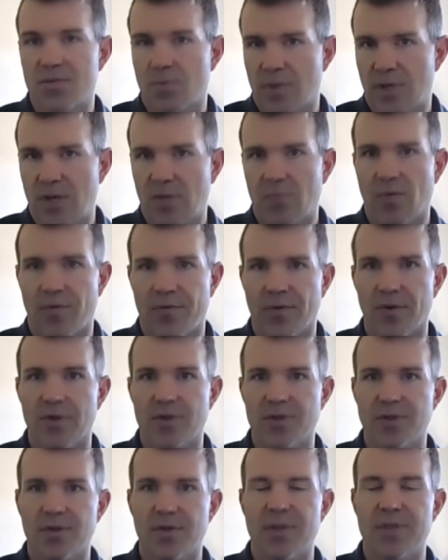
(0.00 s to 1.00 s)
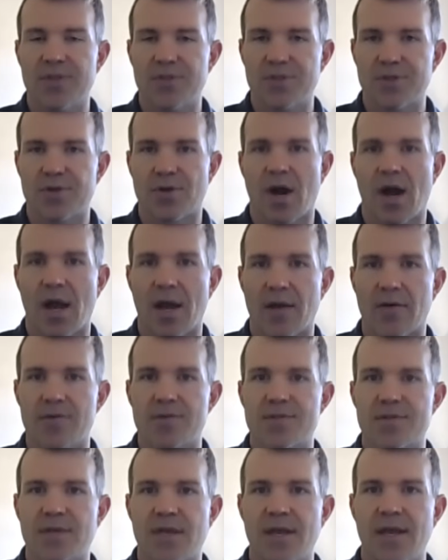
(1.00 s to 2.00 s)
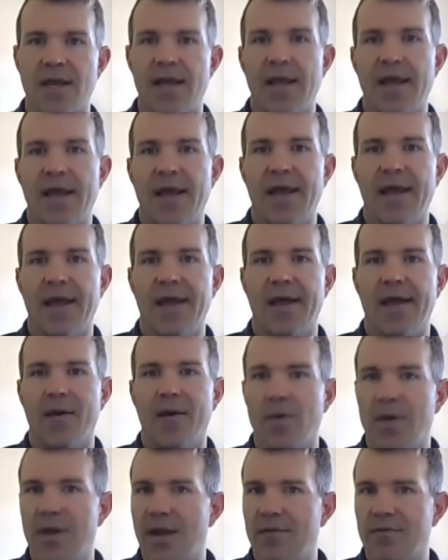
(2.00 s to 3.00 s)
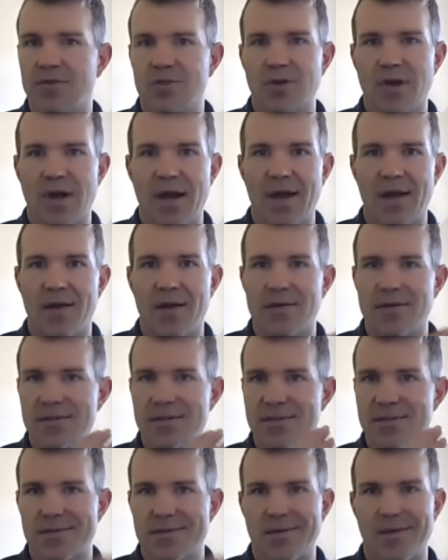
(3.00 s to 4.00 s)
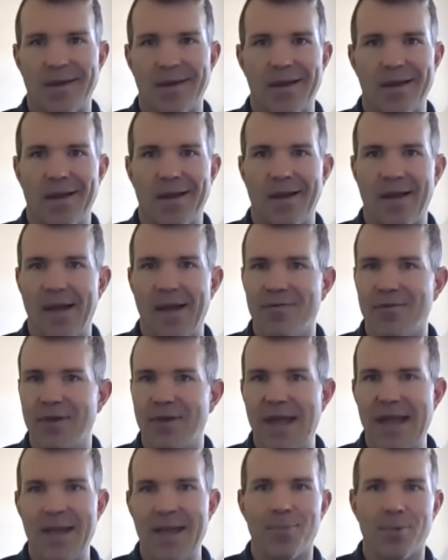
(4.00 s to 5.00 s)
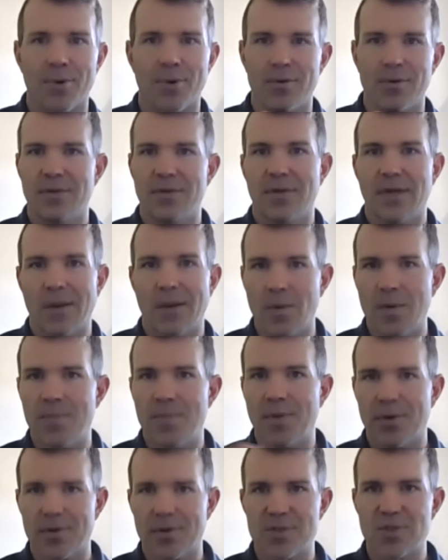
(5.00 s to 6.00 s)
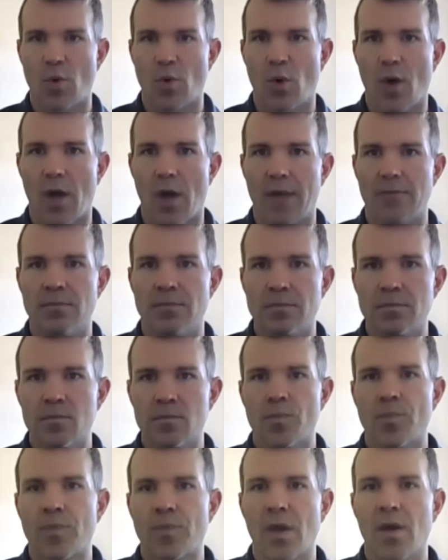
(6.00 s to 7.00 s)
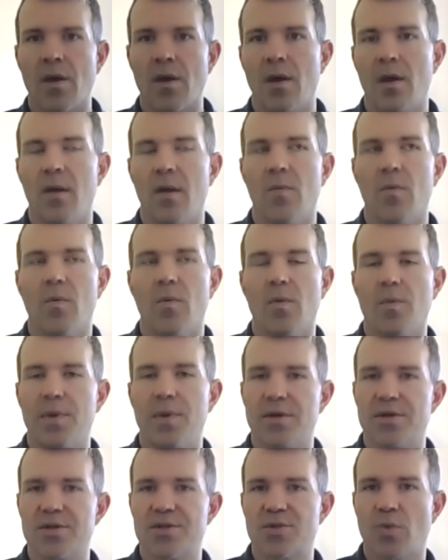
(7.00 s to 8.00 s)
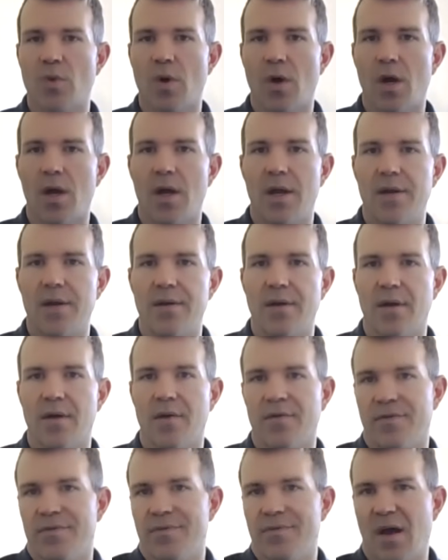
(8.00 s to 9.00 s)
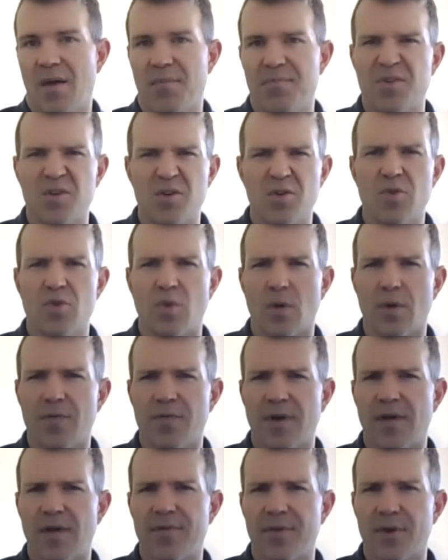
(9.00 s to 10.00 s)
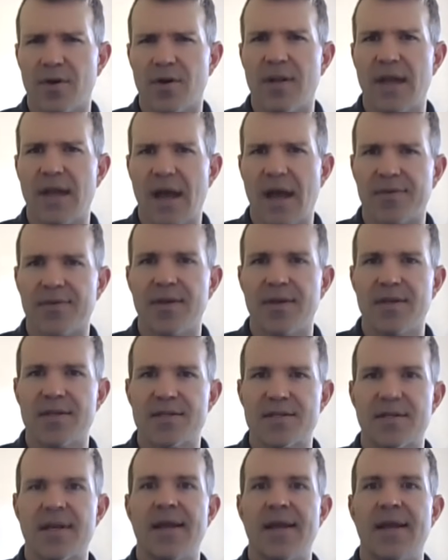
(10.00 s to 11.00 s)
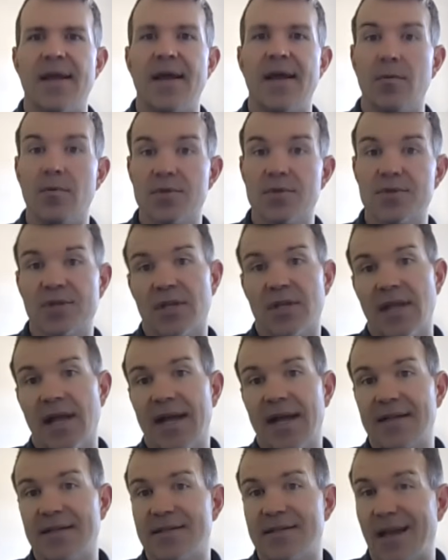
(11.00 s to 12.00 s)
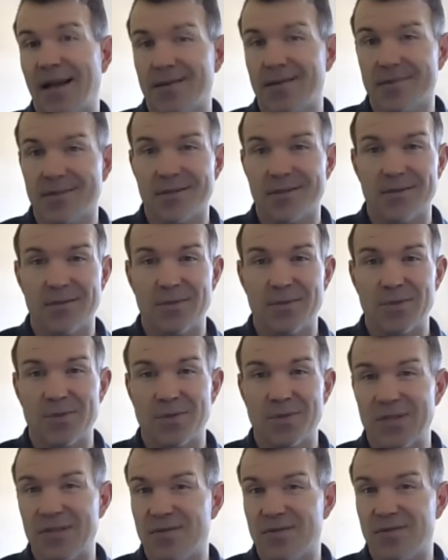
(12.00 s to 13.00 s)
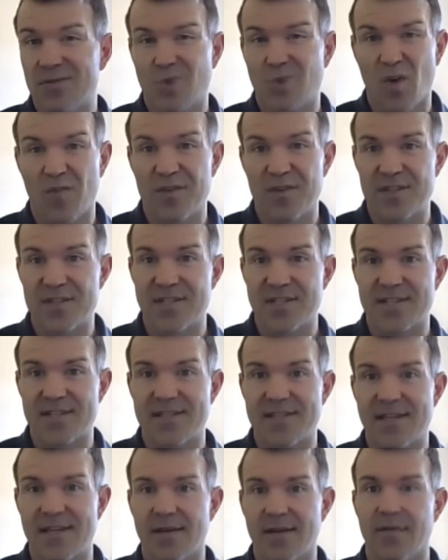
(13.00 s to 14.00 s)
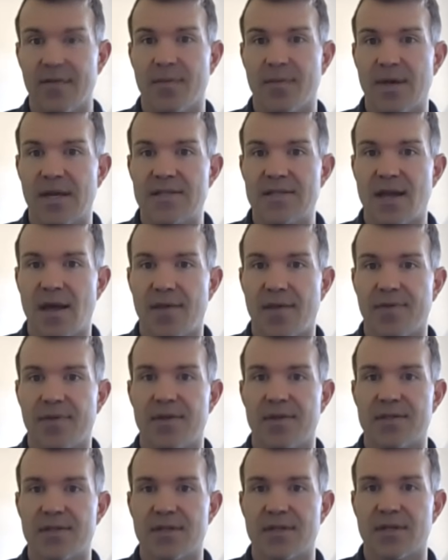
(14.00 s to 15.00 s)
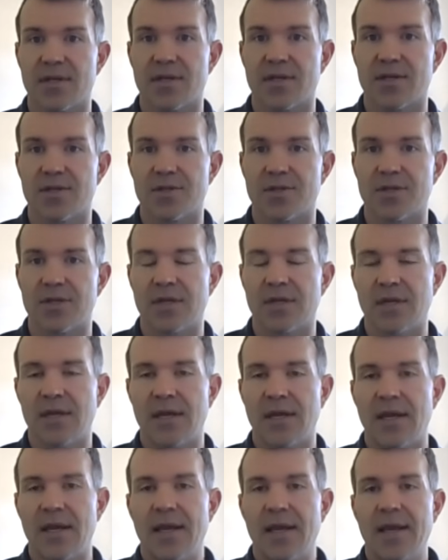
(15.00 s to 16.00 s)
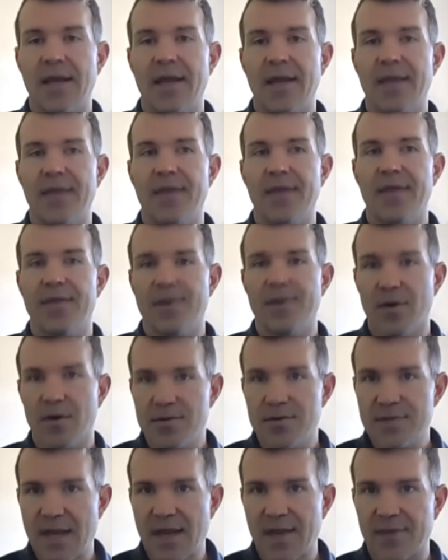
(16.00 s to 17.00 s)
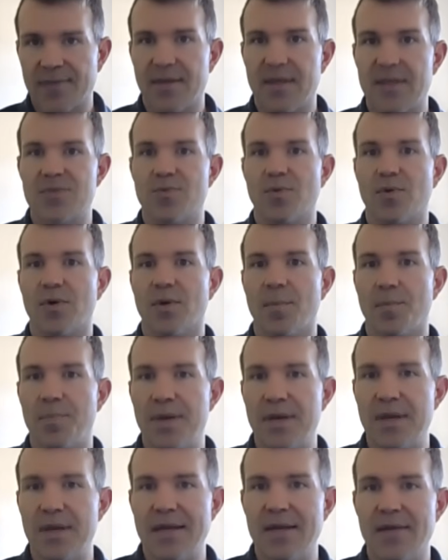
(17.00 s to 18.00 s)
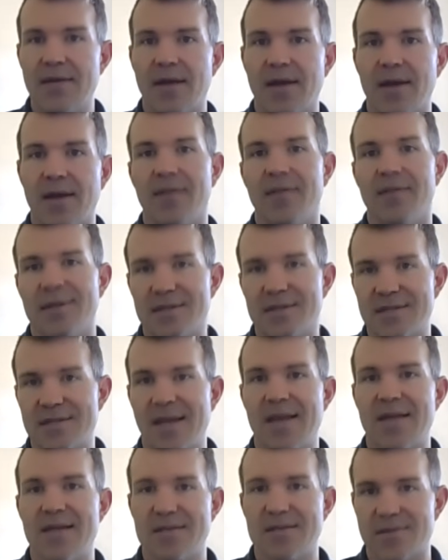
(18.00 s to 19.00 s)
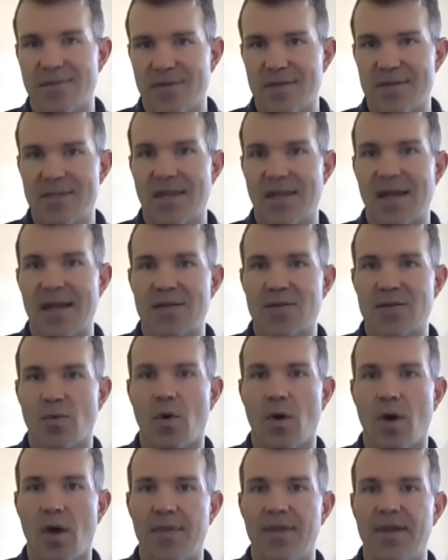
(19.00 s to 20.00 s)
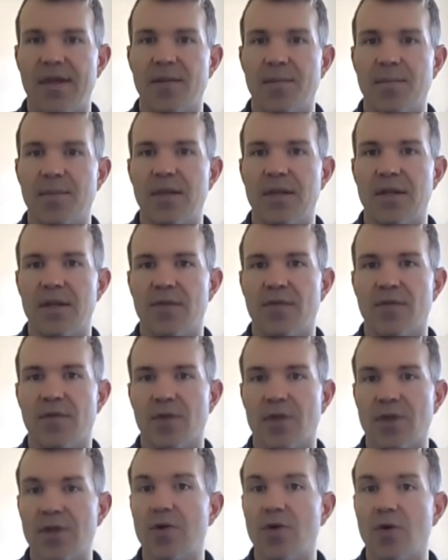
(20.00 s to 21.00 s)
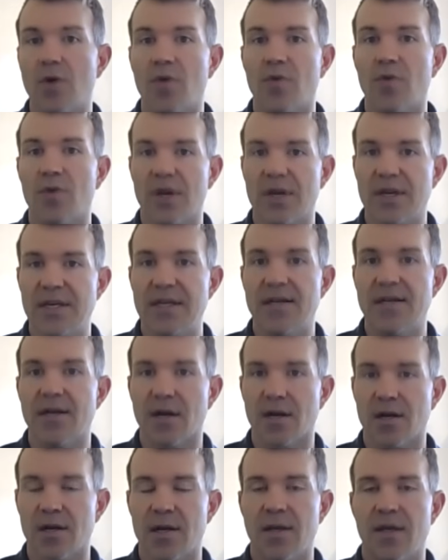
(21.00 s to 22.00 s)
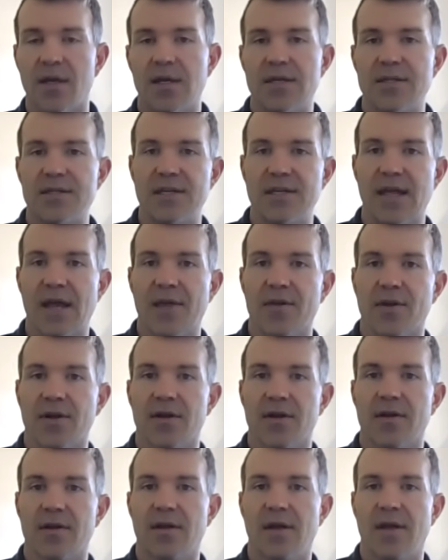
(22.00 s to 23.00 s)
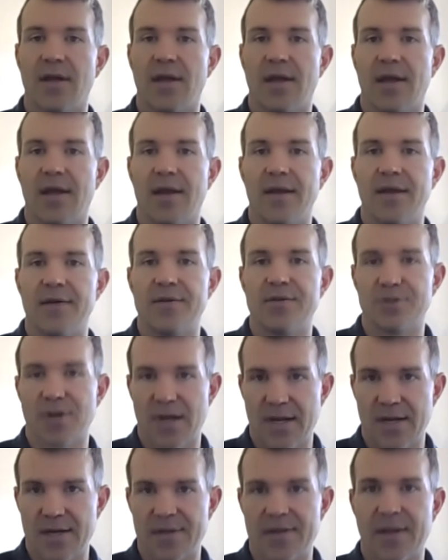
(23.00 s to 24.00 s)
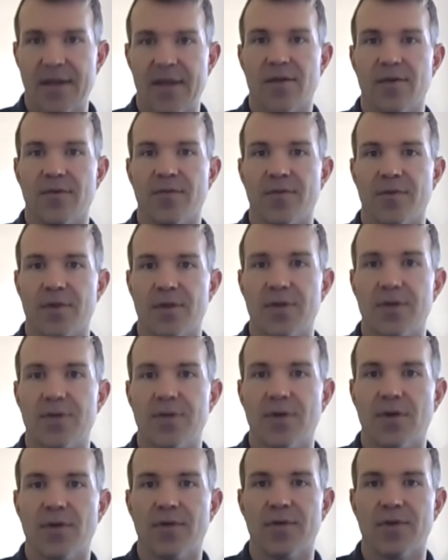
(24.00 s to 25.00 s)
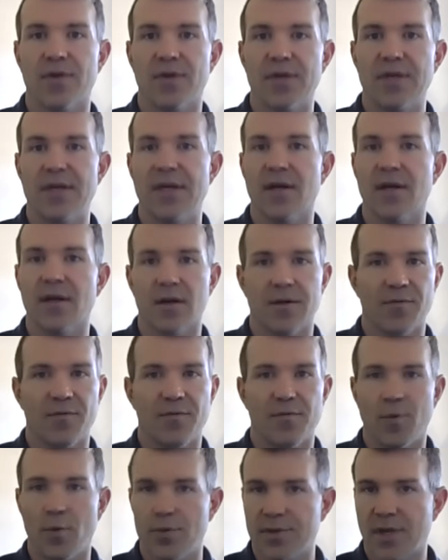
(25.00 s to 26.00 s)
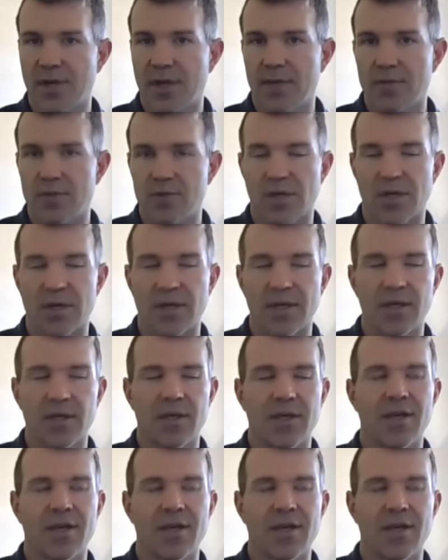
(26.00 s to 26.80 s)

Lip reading: We refer to it as trials. We have trials every April, and we build a squad. We'll build a squad of up to 25, 30 athletes, and we'll select down to between 12 to 16 of the best athletes in the country. And then those athletes will compete. And in this case of this last quad, they competed for a little over a year together and trained together for a little over a year in full-time training.